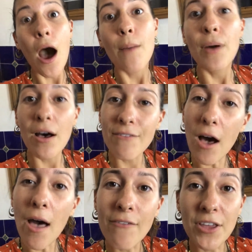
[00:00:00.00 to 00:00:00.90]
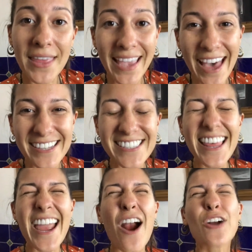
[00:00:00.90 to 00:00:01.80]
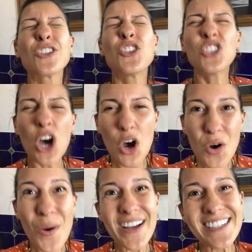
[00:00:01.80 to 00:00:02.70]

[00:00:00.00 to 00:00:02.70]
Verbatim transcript: above everything else. They are so